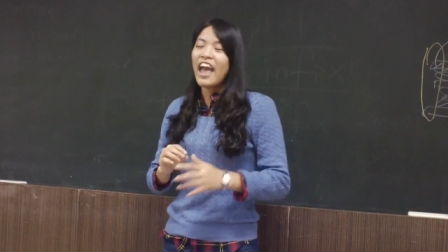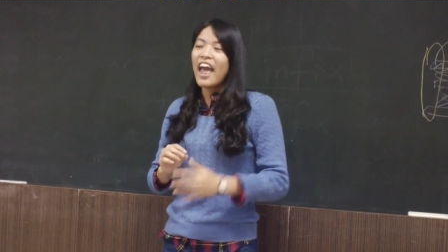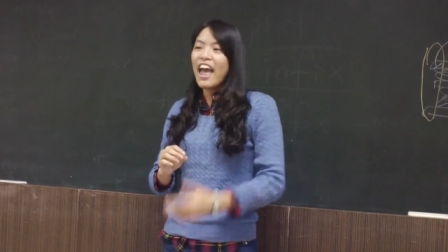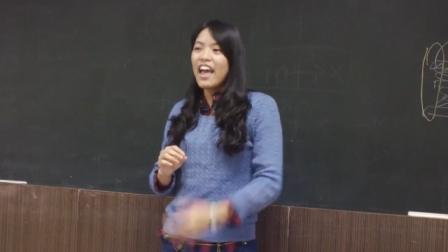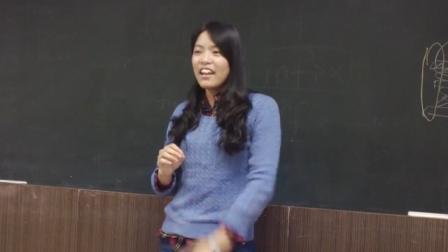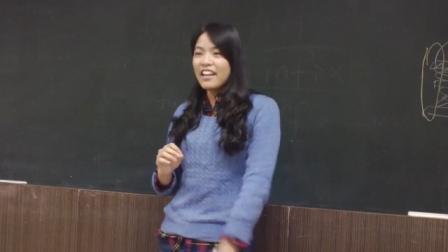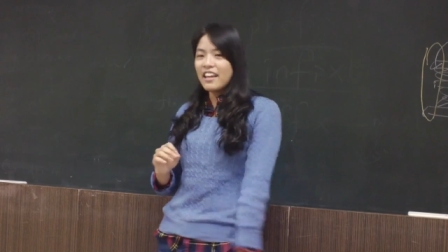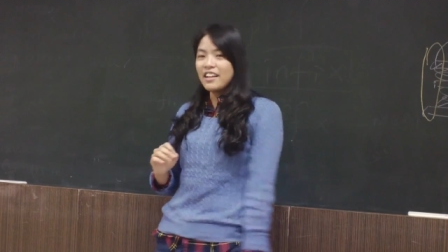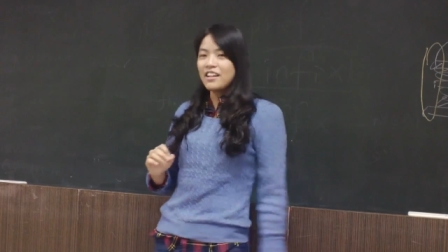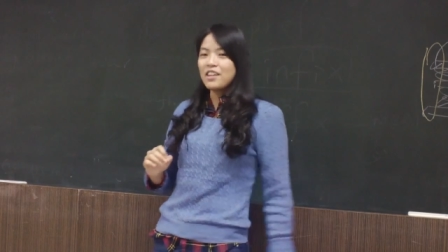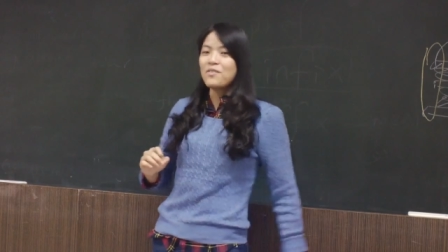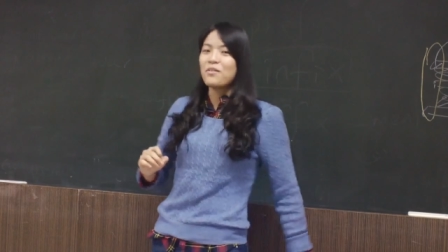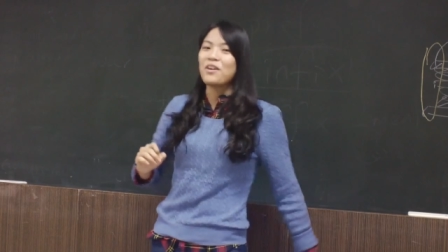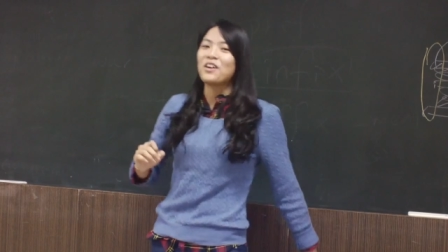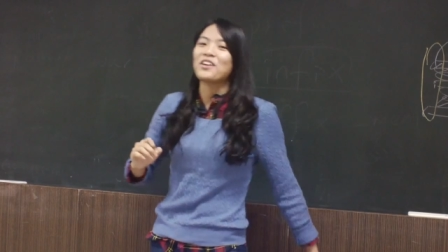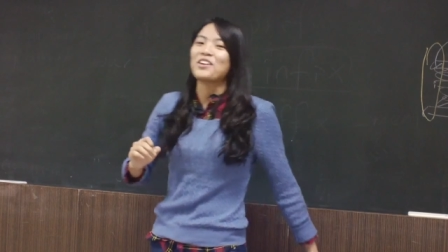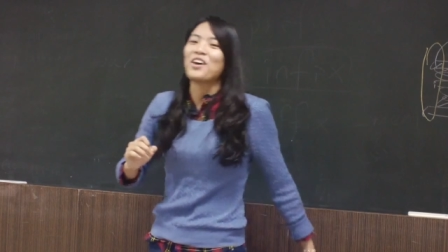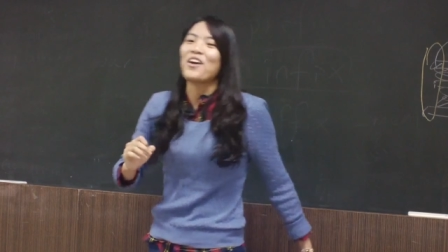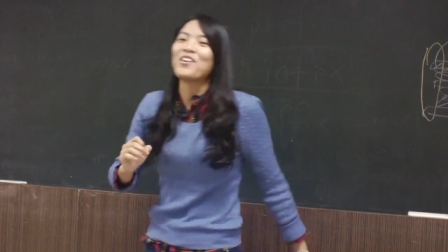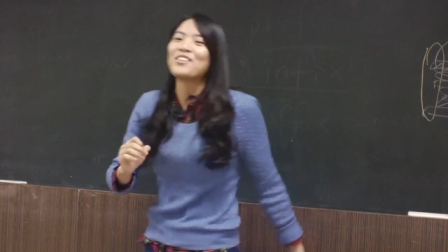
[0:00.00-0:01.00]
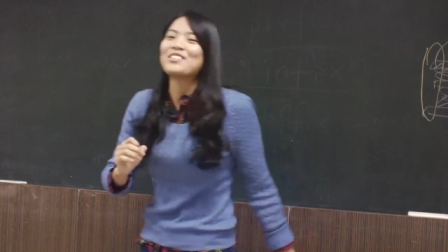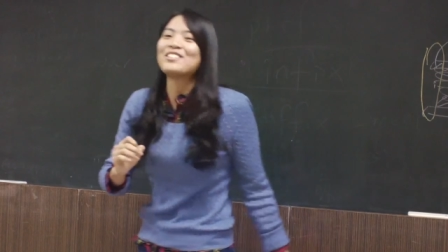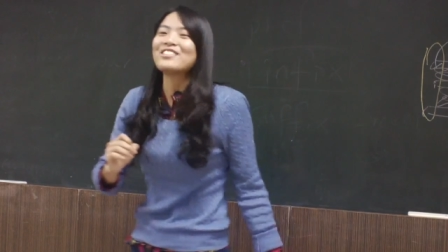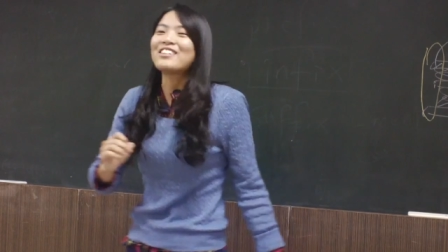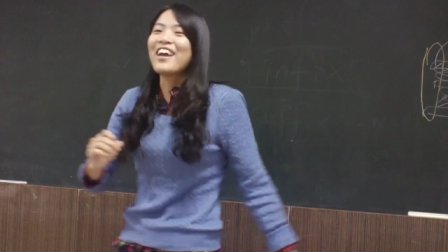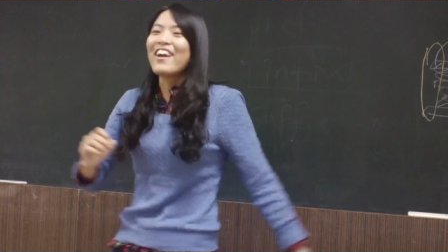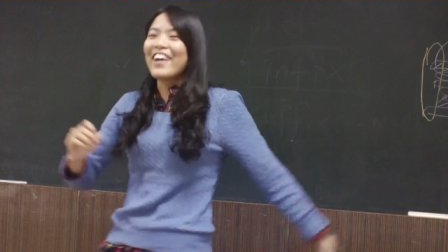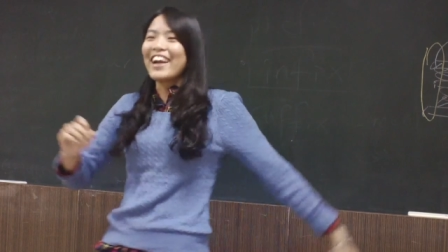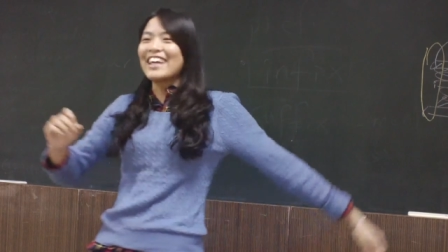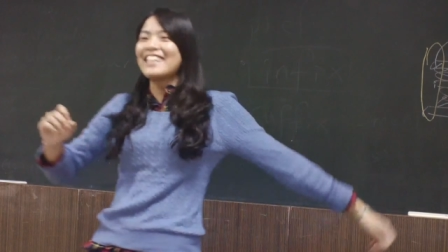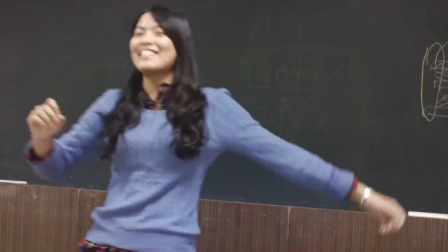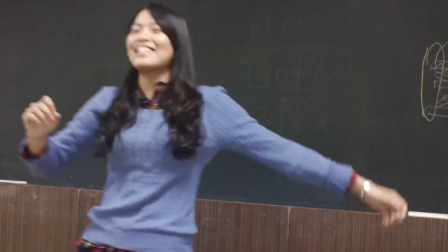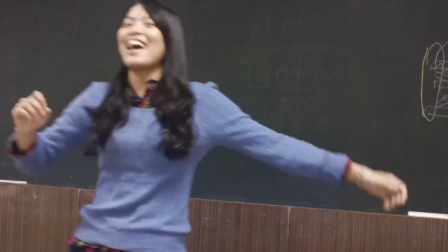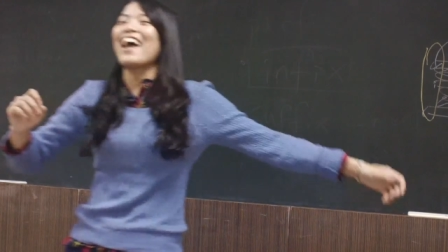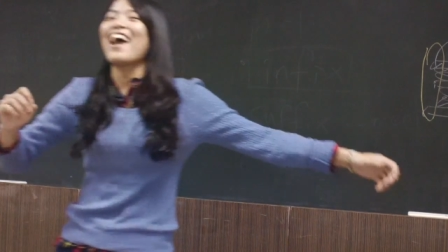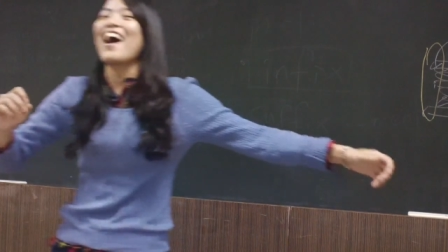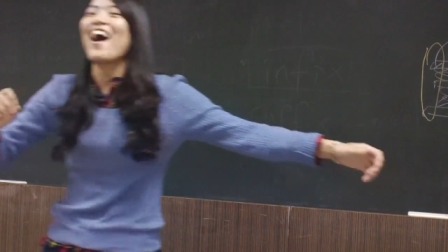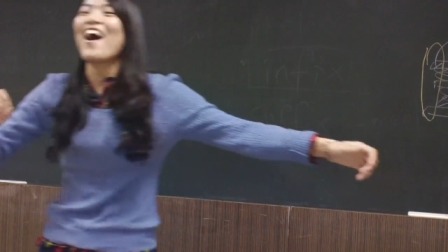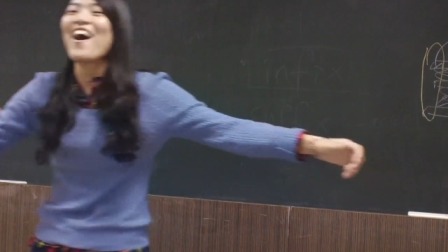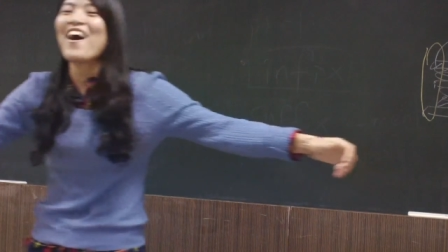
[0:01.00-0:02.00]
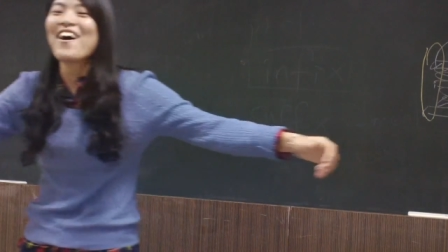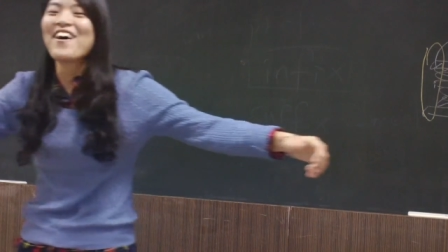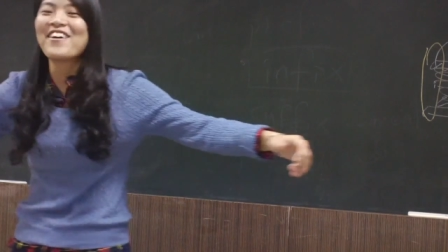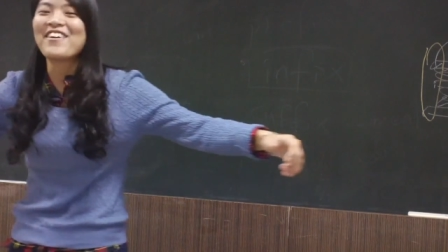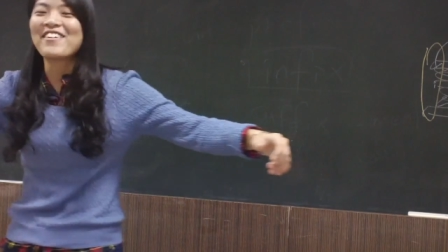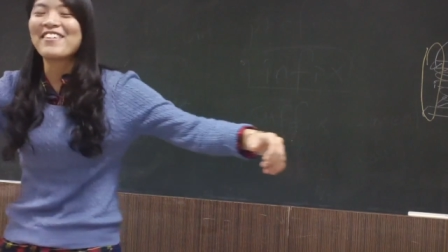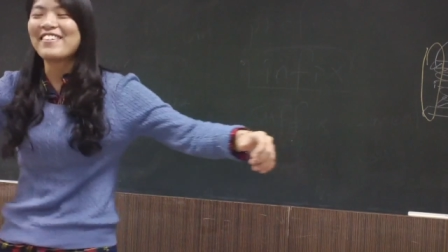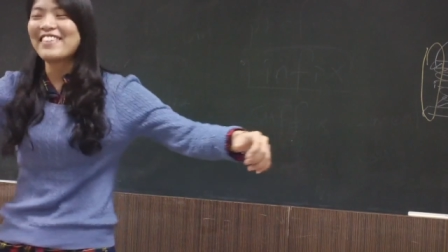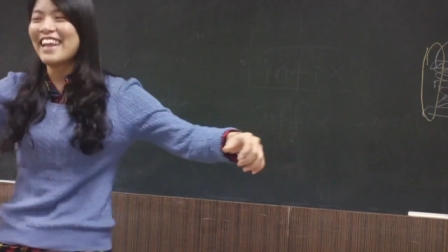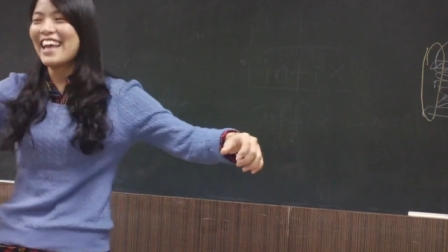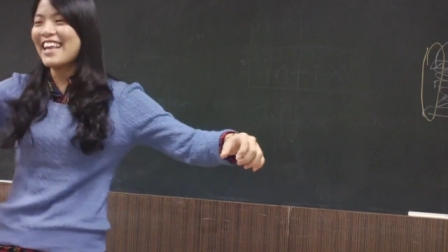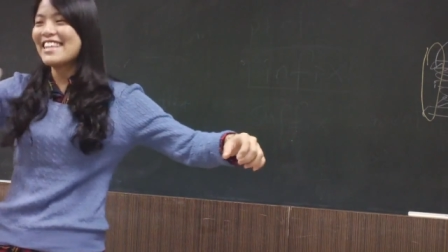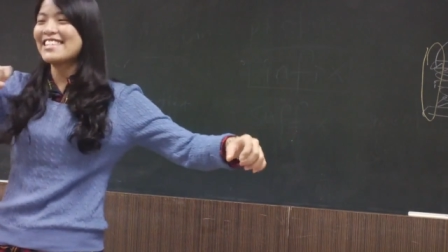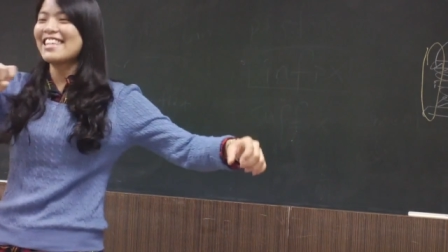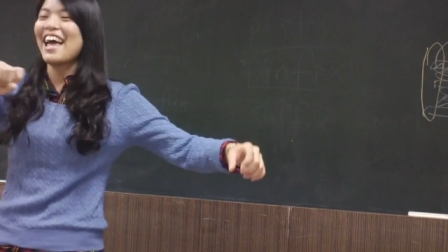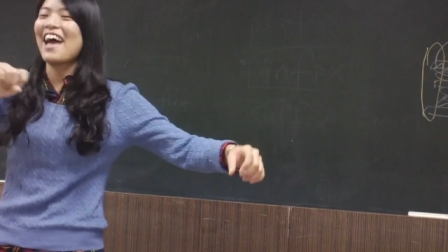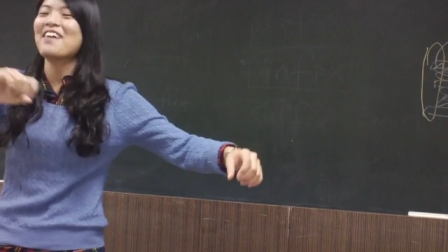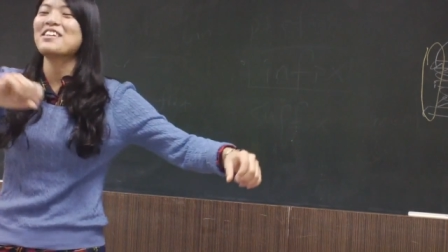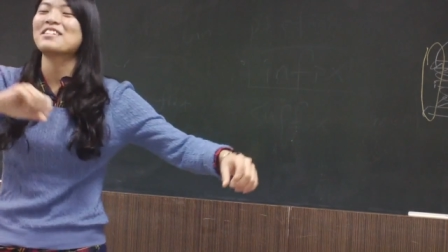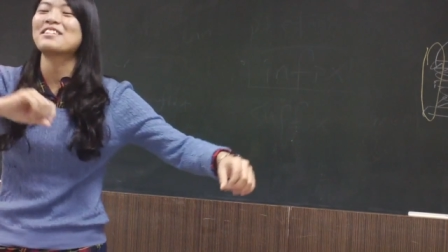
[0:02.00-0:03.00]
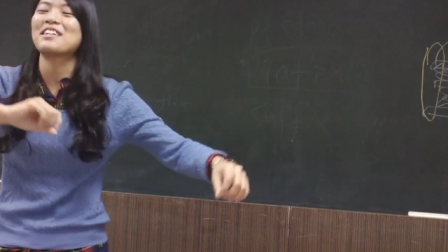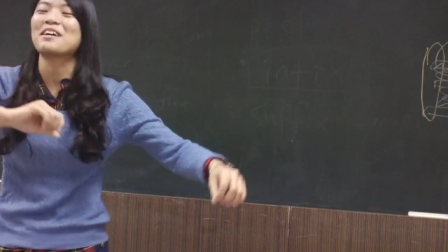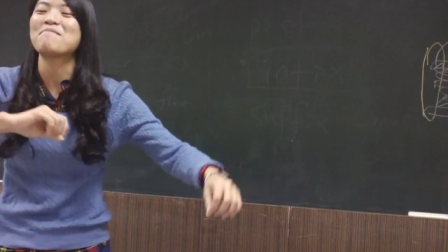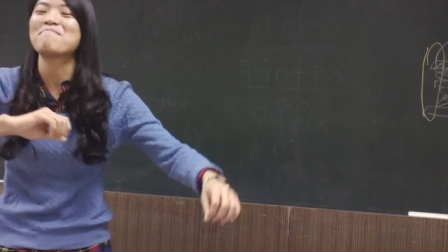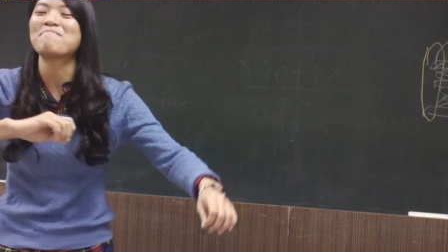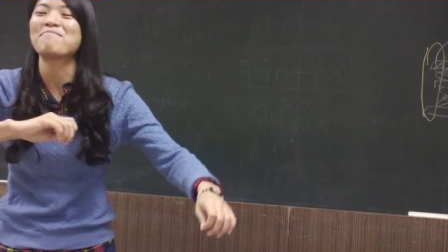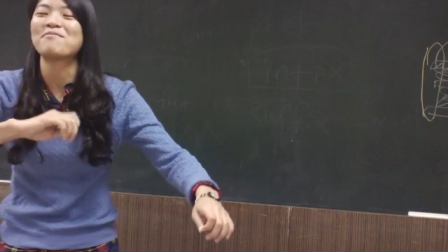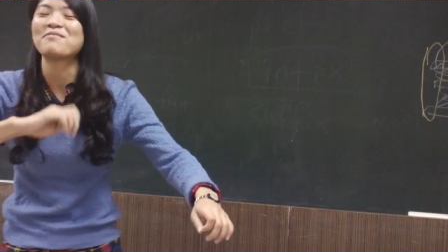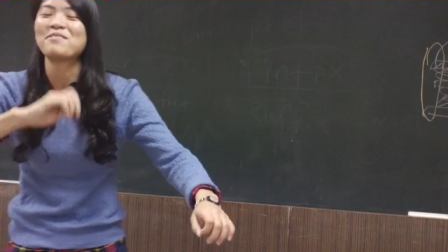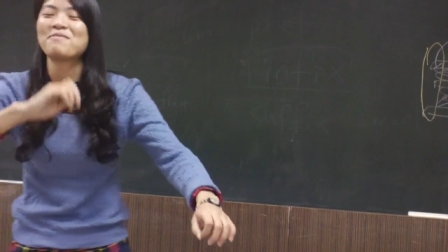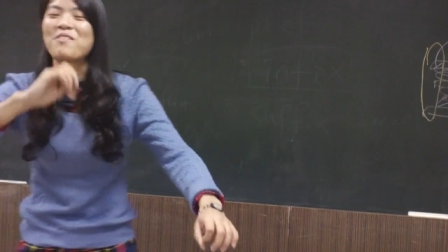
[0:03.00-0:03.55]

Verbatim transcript: and then he would go to there and say, oh, let's have some